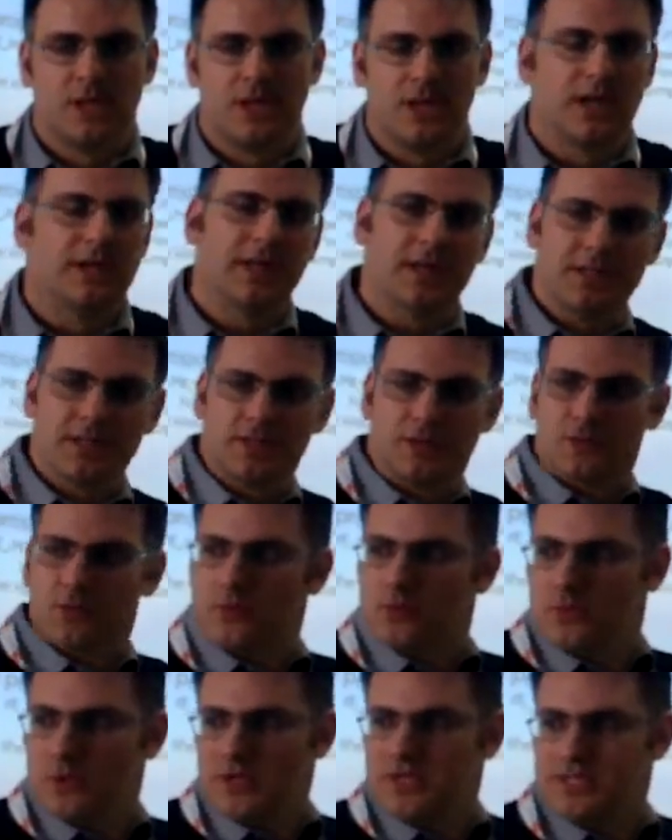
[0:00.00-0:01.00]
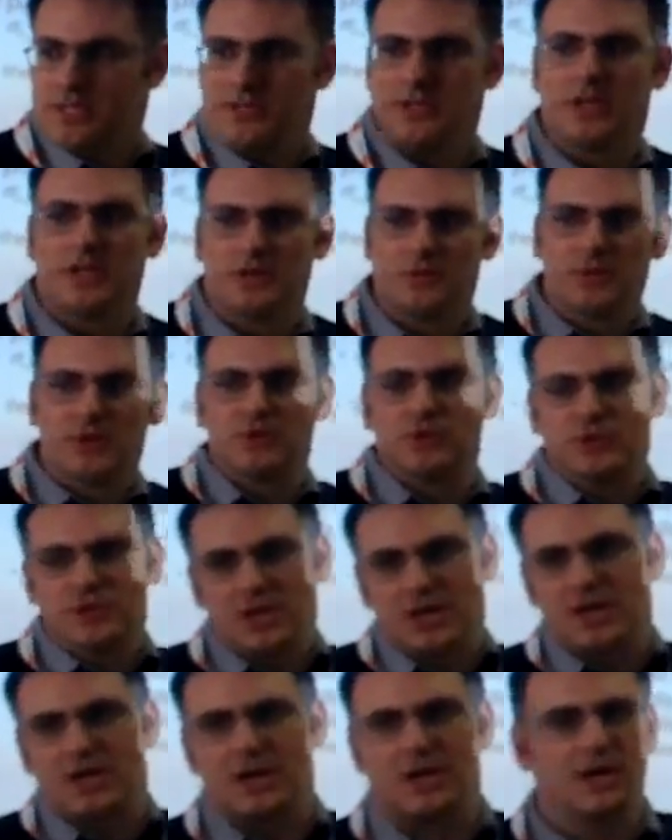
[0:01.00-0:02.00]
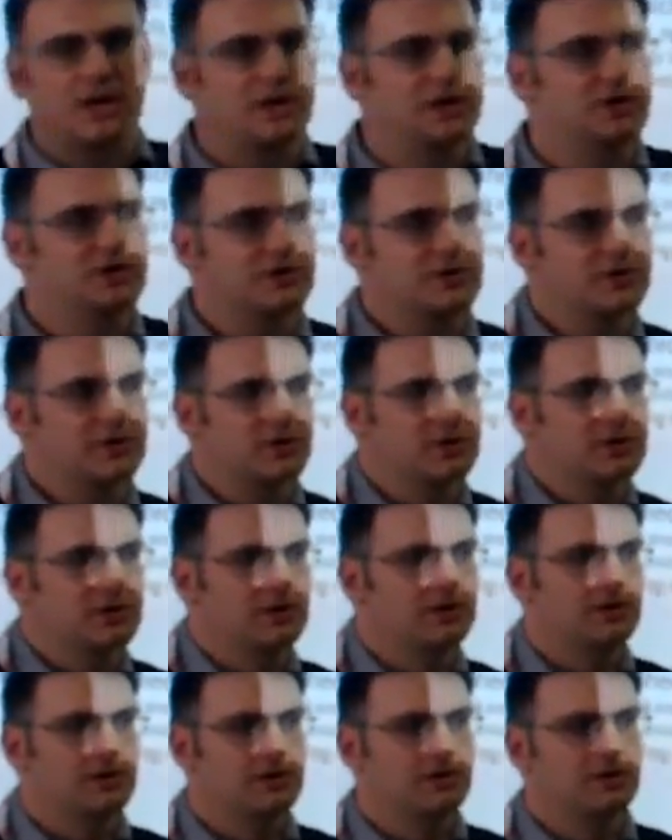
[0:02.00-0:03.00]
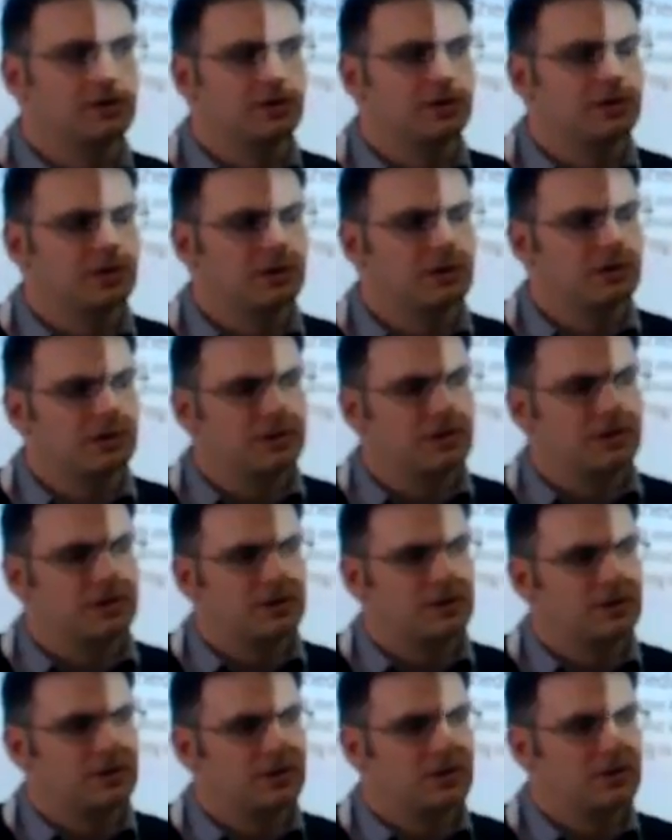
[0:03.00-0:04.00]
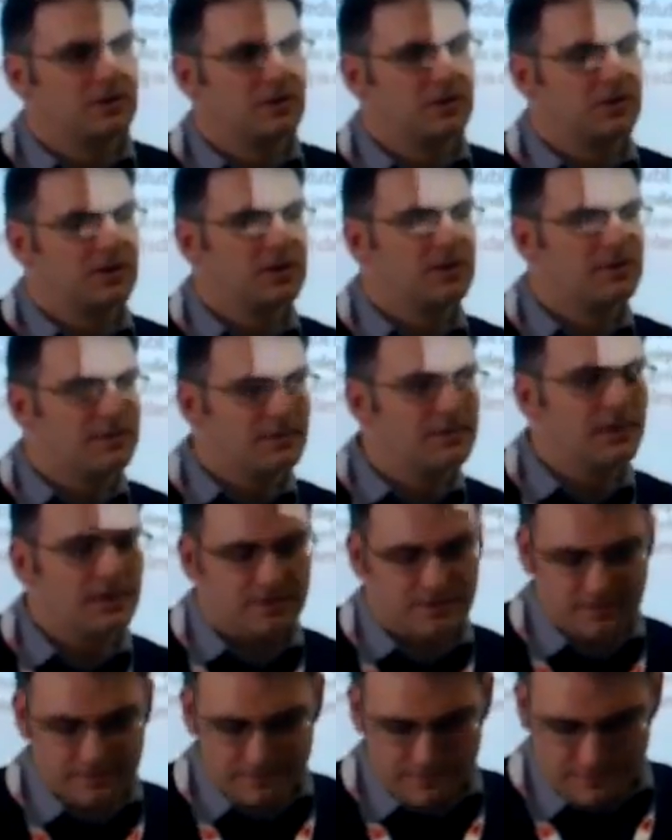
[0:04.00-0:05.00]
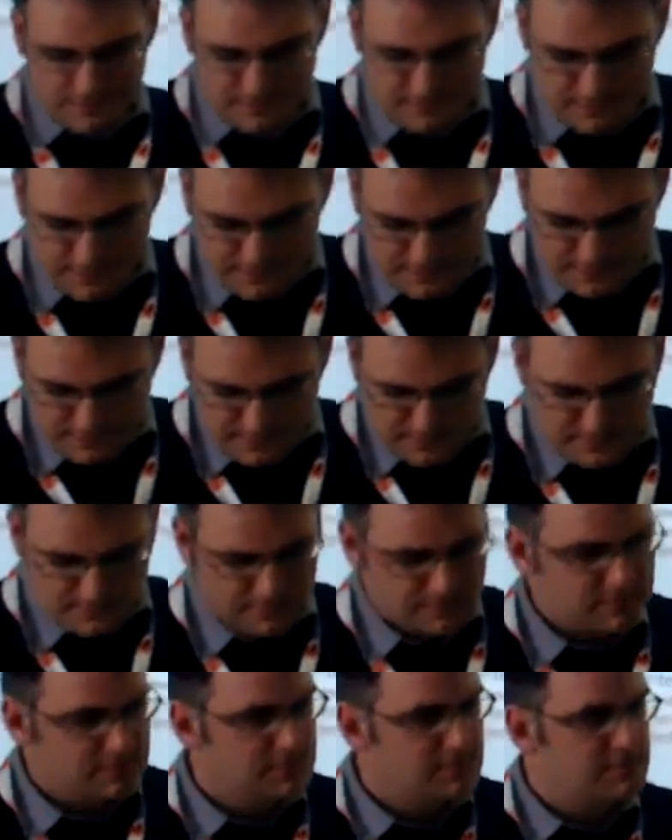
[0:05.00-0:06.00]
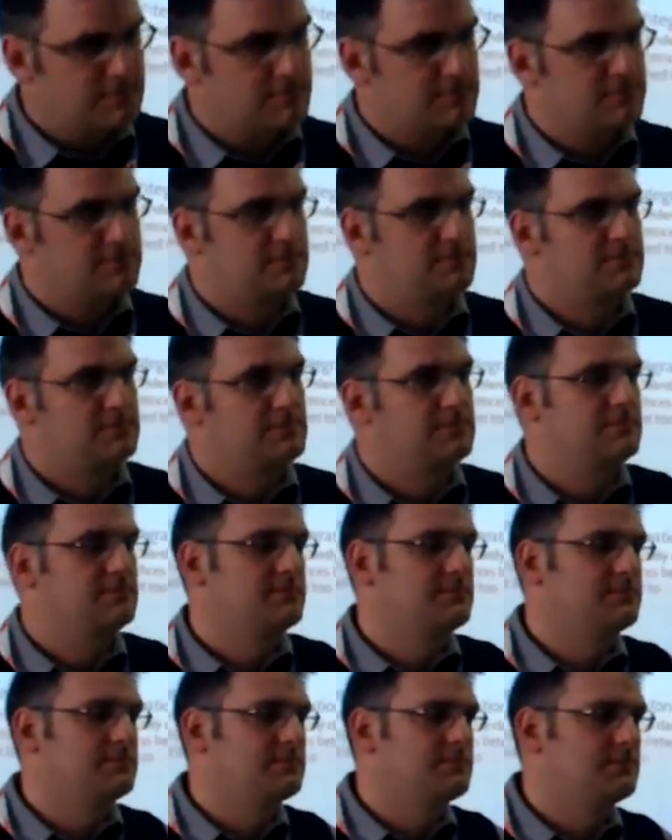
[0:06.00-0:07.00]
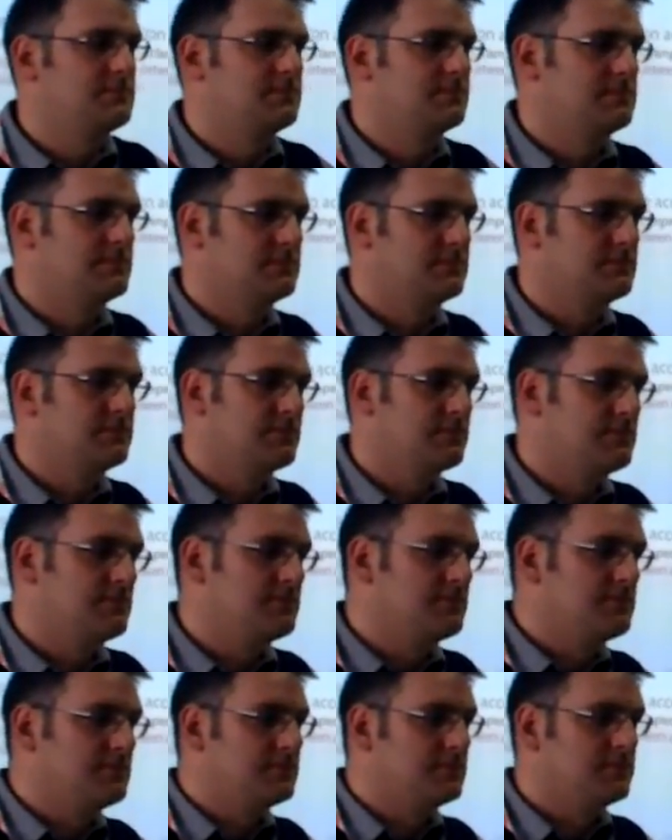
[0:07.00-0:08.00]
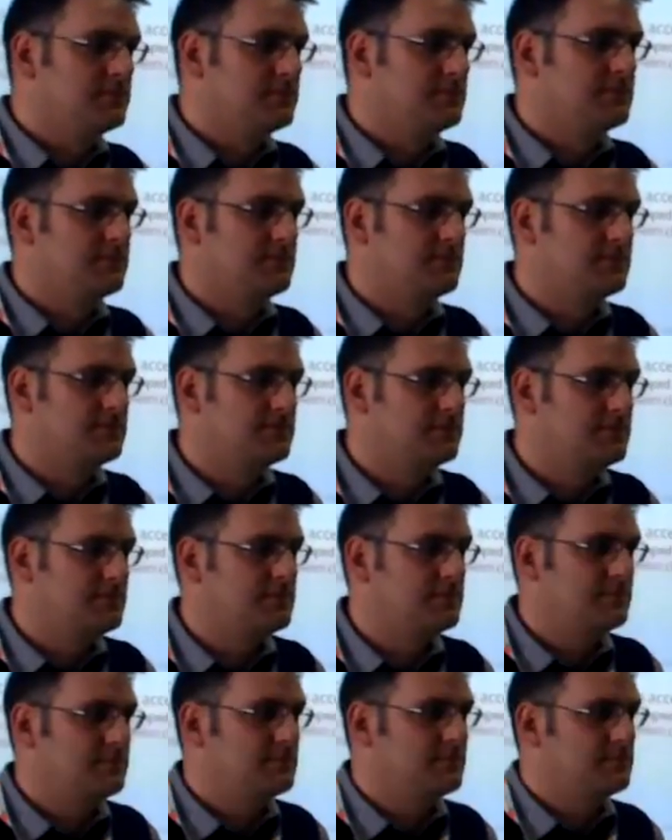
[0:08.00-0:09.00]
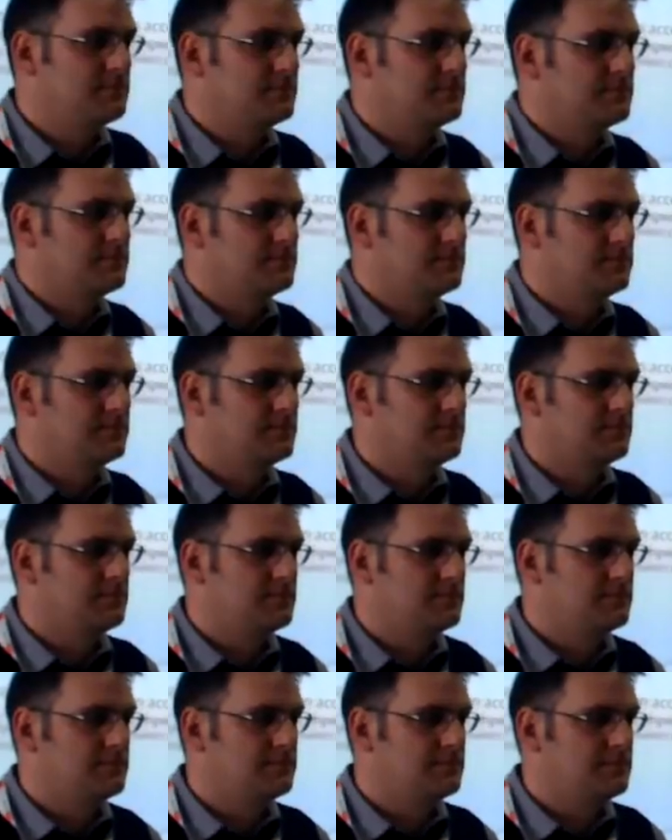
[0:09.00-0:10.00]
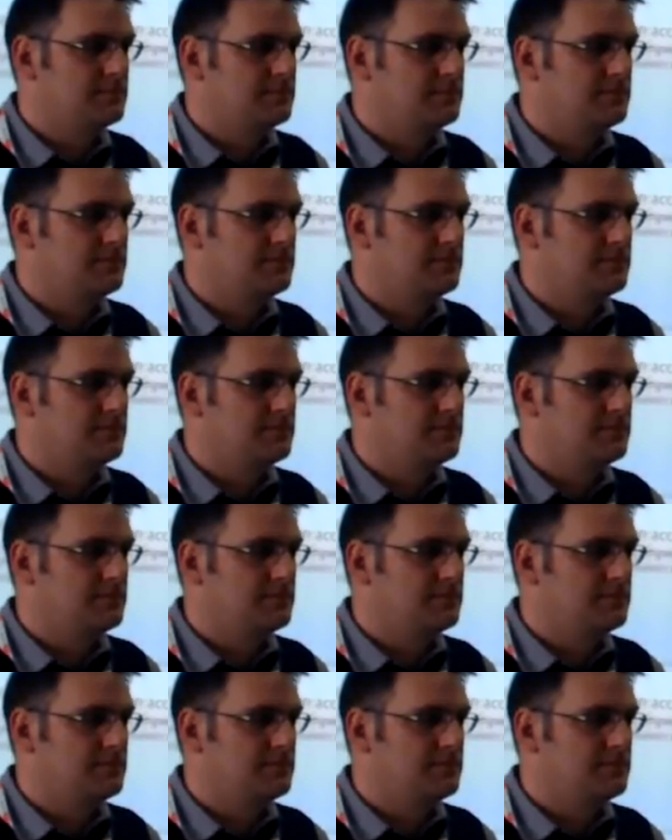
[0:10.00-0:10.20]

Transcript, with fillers: Yeah, that's what I see that we do yeah, the so, aggregation. Yeah, we, we need some semantic and yeah. the existing semantic course. Because if you affinities is that the C group